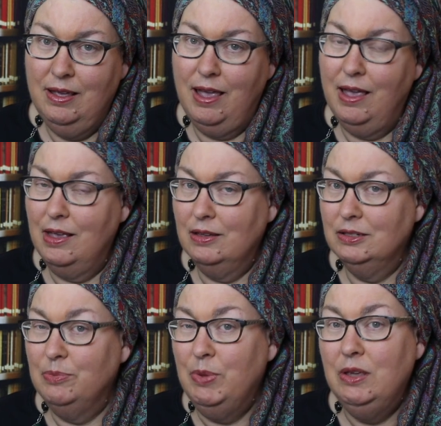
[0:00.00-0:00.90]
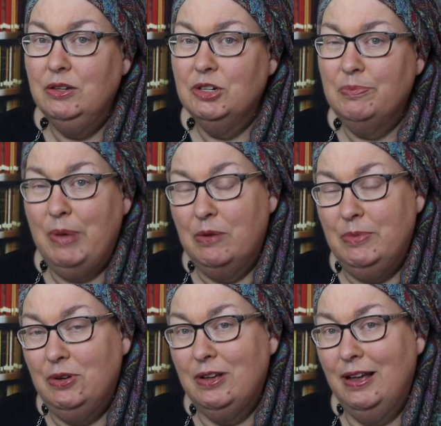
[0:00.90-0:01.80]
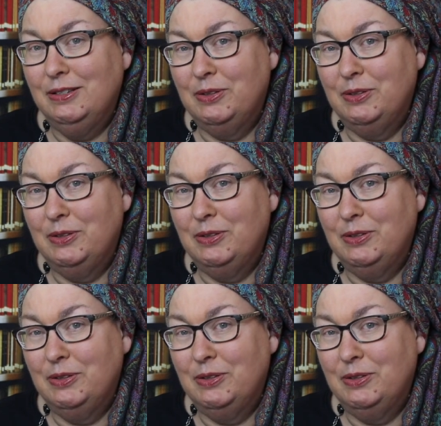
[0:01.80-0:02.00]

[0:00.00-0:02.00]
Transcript: and peach buttermilk ice